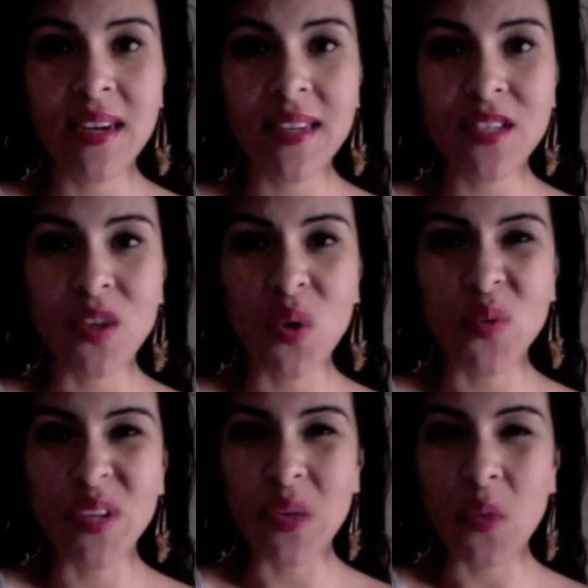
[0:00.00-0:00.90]
don't
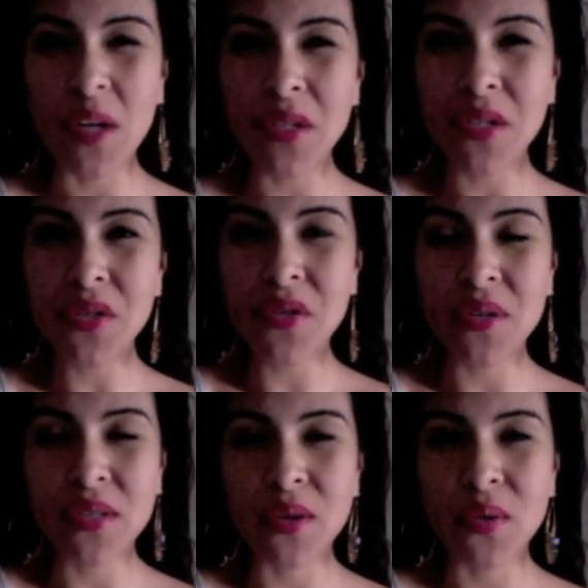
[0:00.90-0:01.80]
really want to
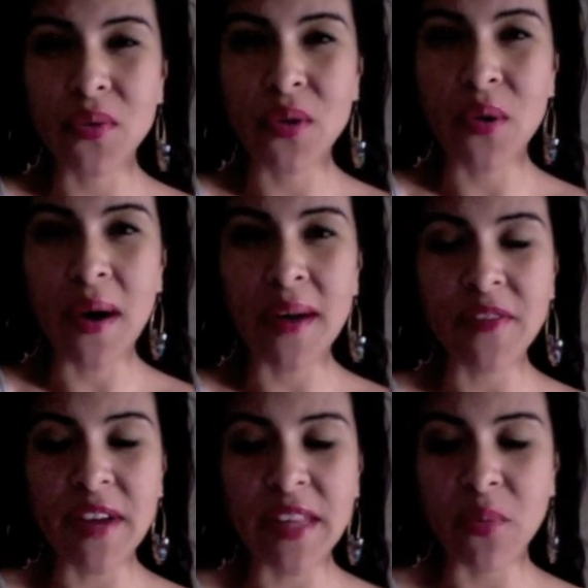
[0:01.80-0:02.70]
or don't know how to
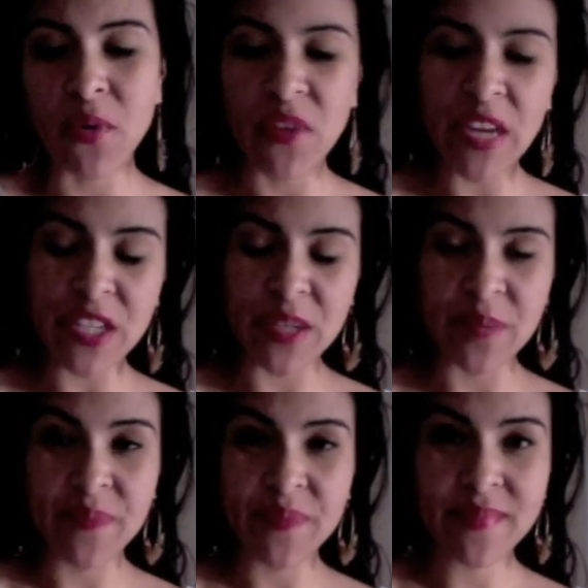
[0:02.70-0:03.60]
find the motivation.